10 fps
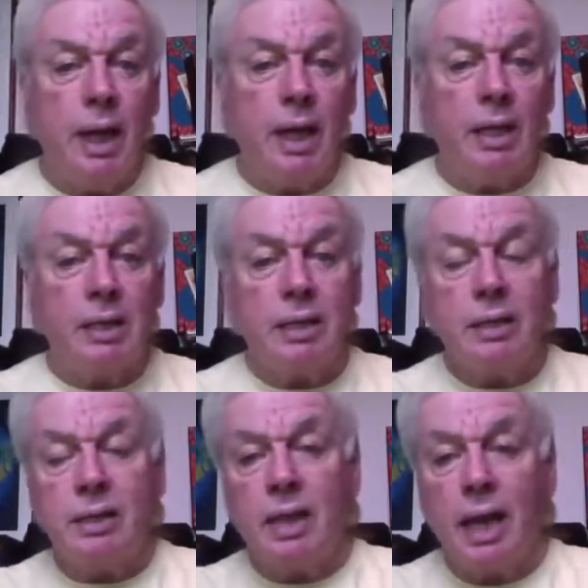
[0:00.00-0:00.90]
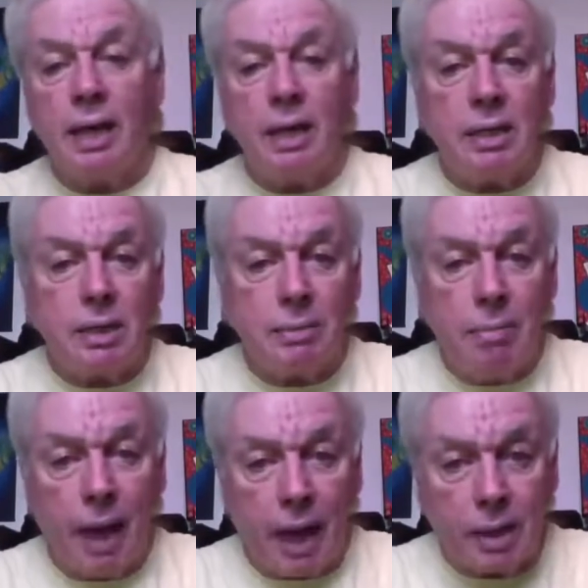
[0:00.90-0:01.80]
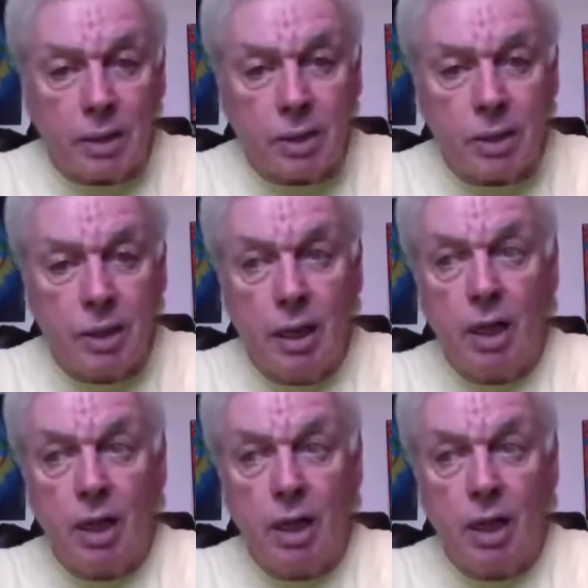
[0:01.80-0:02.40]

it's a tennis match